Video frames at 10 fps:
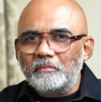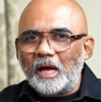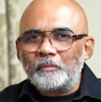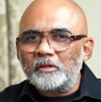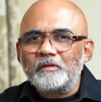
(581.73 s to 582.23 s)

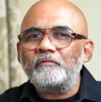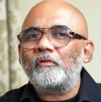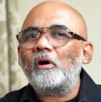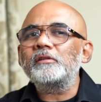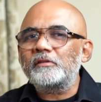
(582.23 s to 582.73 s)
I'm not saying
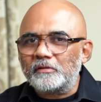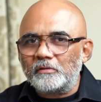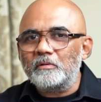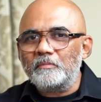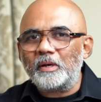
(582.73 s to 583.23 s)

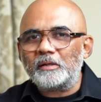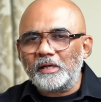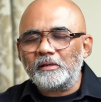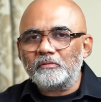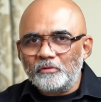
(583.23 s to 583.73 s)
falsehood, but
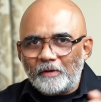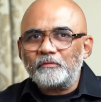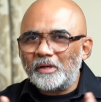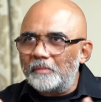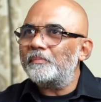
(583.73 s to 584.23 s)
you have to
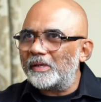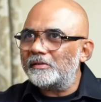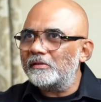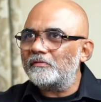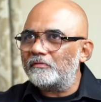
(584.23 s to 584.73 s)
compress
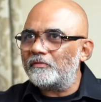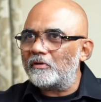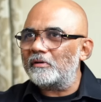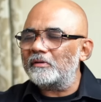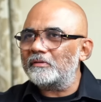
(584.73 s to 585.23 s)
it
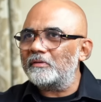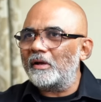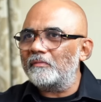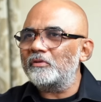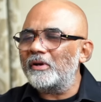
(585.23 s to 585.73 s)
for. Yeah, we have.
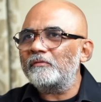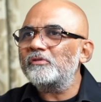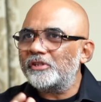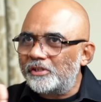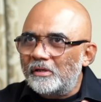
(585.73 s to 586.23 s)
Uh, you have to
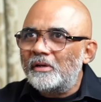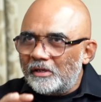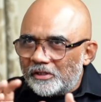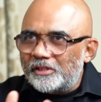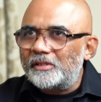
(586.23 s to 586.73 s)

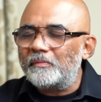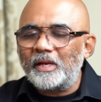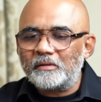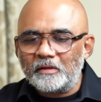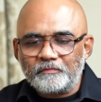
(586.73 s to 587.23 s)

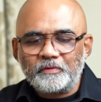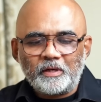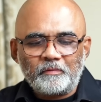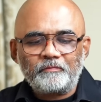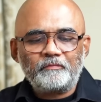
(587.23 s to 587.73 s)
like if there
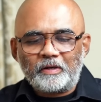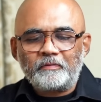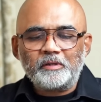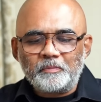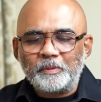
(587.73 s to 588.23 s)
are
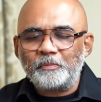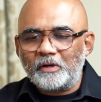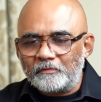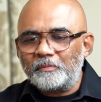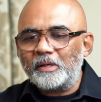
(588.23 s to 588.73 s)
500 people, you
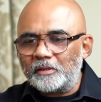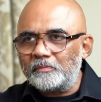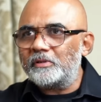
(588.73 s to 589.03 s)
have to make them